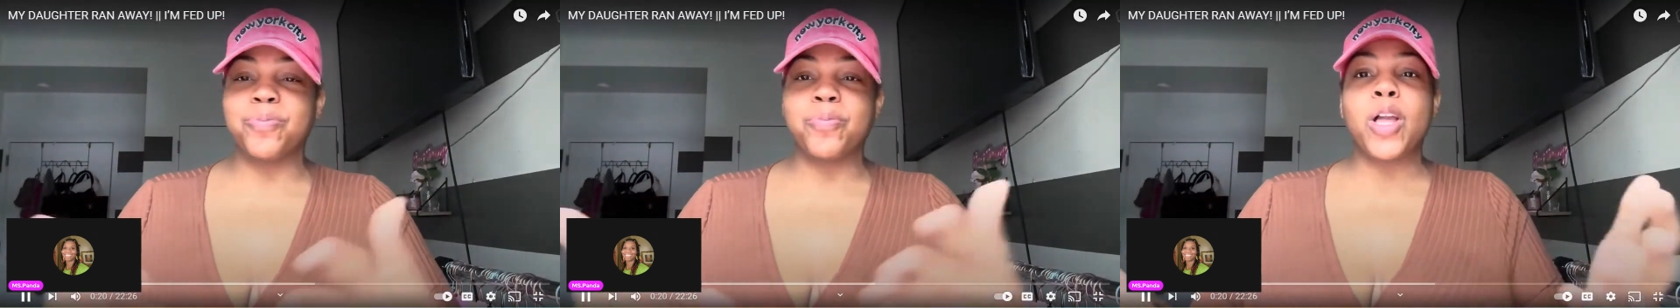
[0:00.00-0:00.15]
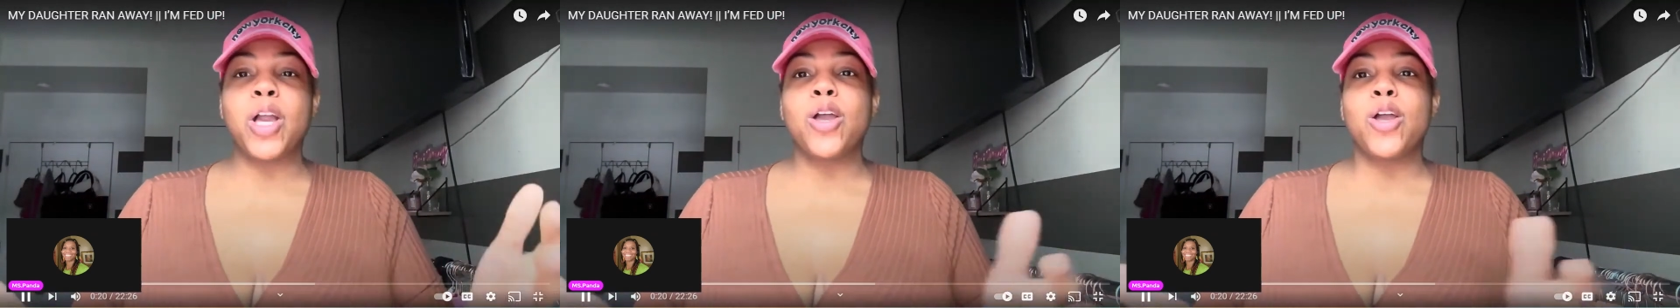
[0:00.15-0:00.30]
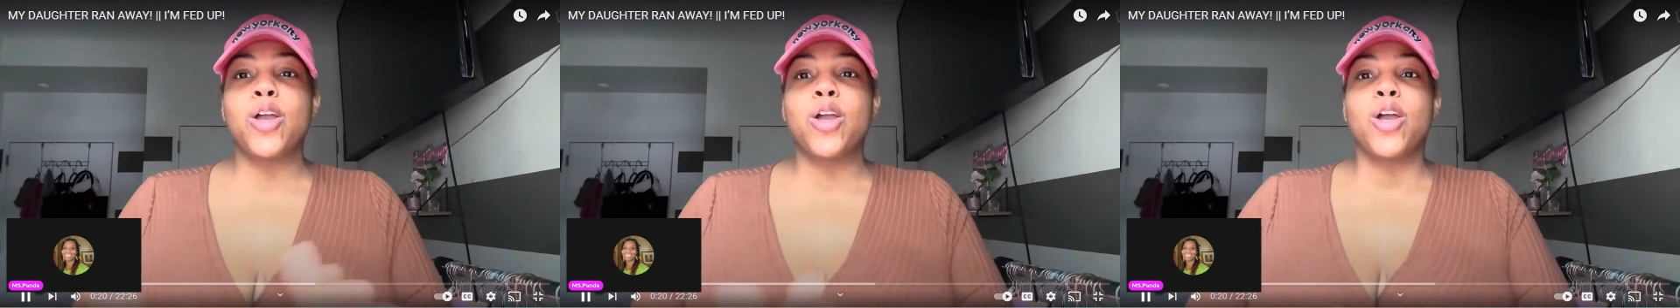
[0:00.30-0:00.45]

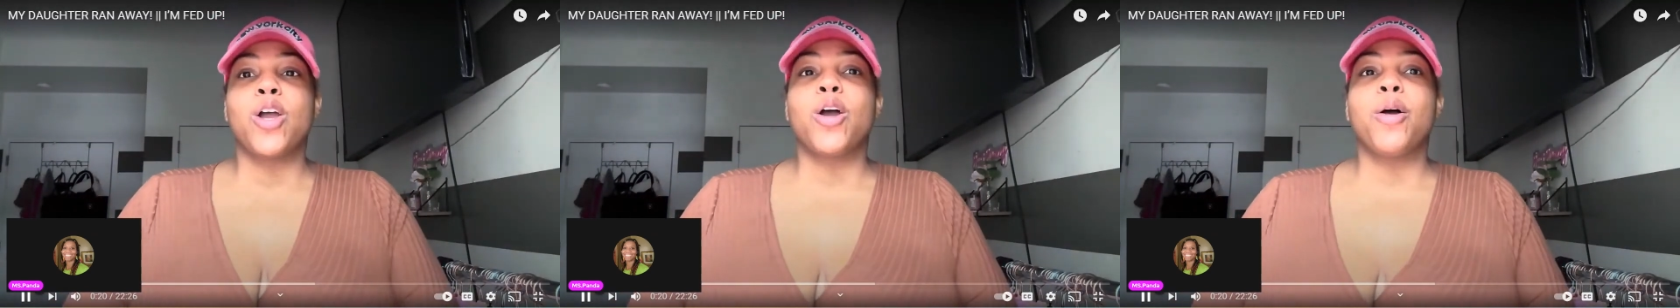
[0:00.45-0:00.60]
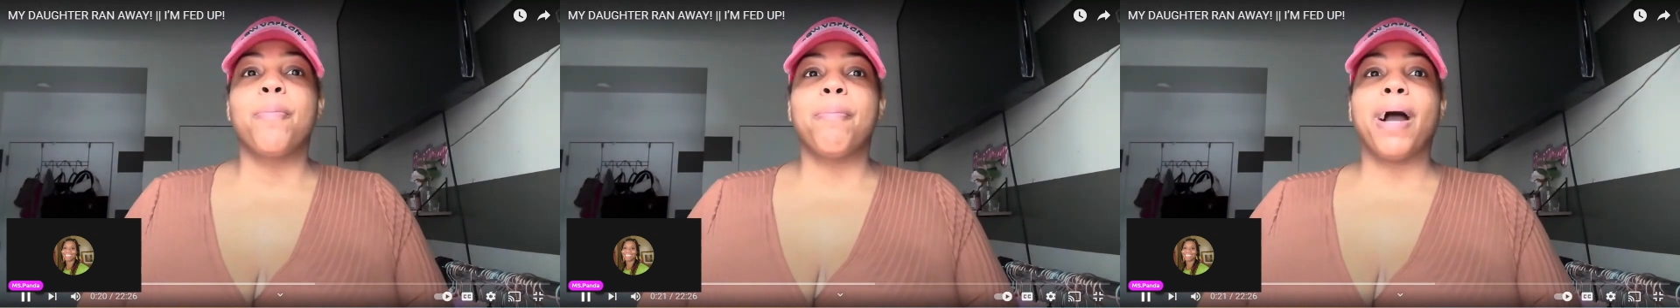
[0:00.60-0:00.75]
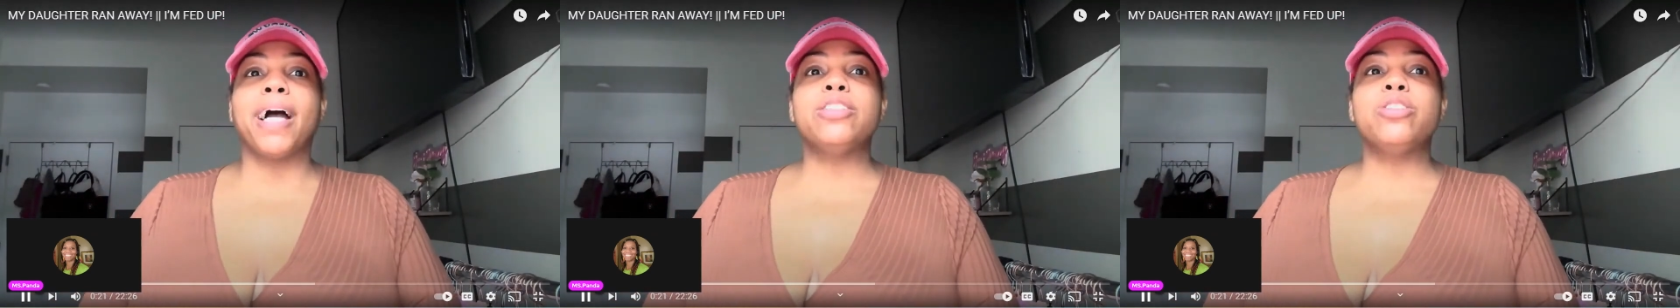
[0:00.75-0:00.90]
My
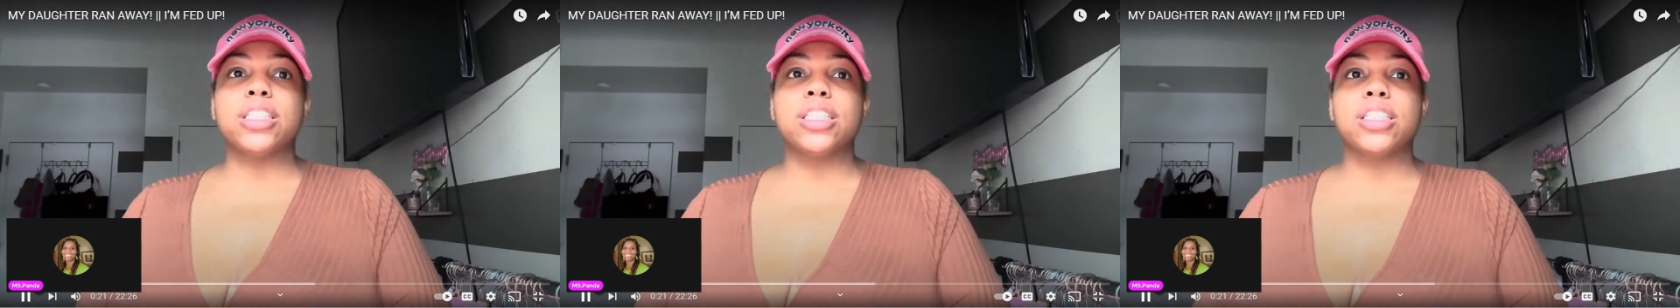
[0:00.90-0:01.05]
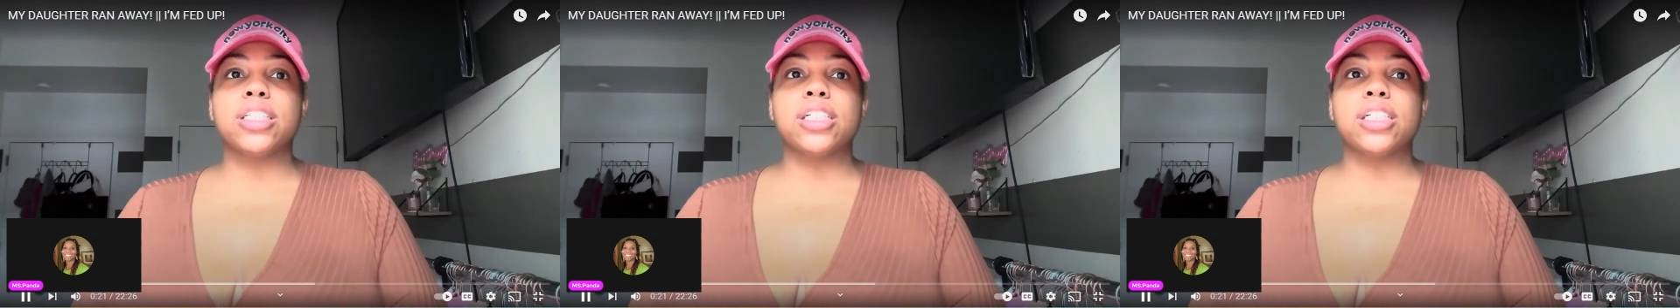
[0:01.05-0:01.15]
daughter